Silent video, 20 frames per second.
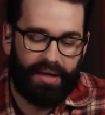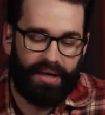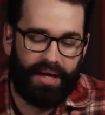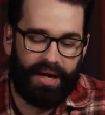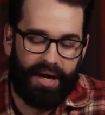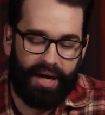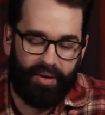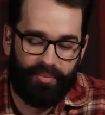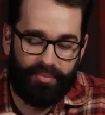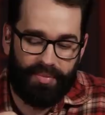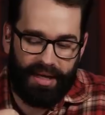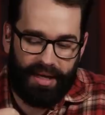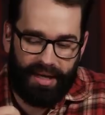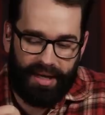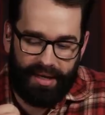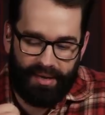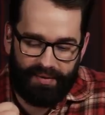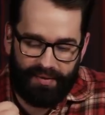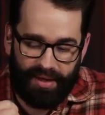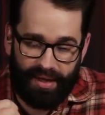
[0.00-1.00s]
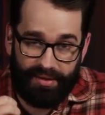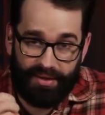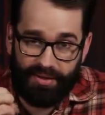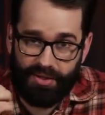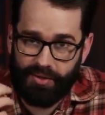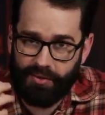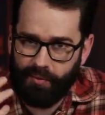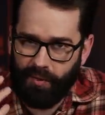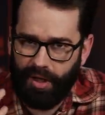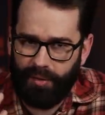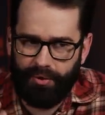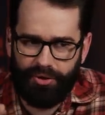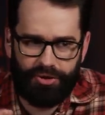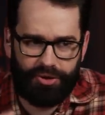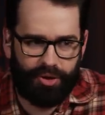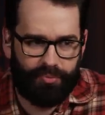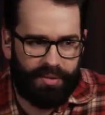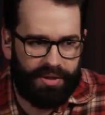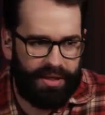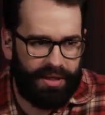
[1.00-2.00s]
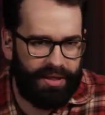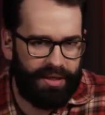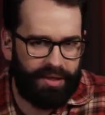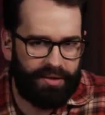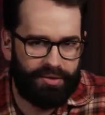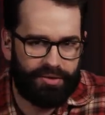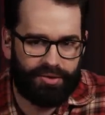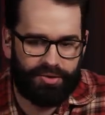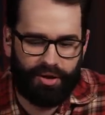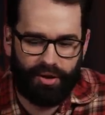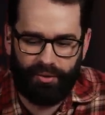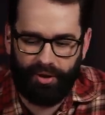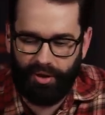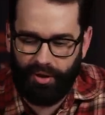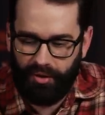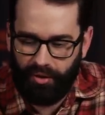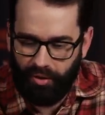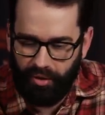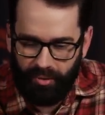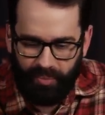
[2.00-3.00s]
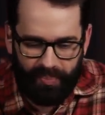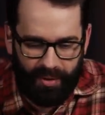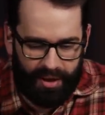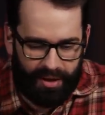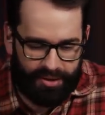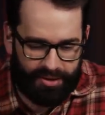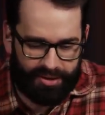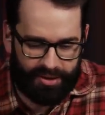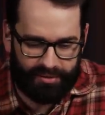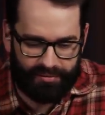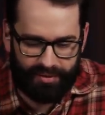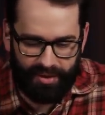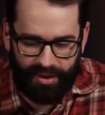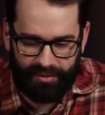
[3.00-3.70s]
Um, and uh, this is where we should be getting in the show a whole bunch of,